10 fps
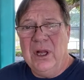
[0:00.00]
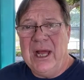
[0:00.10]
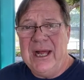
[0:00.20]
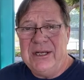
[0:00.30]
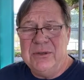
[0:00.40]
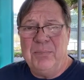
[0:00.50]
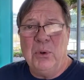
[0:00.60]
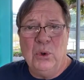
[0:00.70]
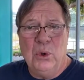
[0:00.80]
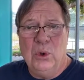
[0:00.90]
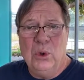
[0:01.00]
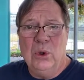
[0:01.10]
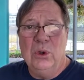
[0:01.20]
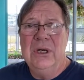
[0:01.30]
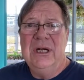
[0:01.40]
had the
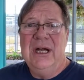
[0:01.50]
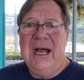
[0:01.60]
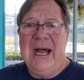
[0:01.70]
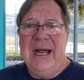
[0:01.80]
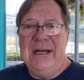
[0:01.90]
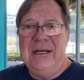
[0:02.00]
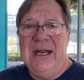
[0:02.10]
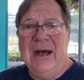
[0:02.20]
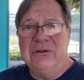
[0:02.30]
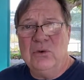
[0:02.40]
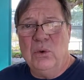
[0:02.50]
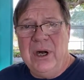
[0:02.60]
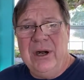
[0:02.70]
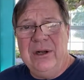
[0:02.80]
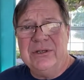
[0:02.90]
pool, had outdoor
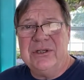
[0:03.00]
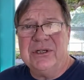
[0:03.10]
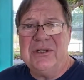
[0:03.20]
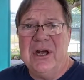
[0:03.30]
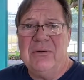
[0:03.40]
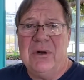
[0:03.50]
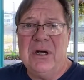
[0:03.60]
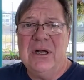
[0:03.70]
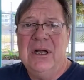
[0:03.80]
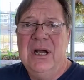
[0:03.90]
areas, etc.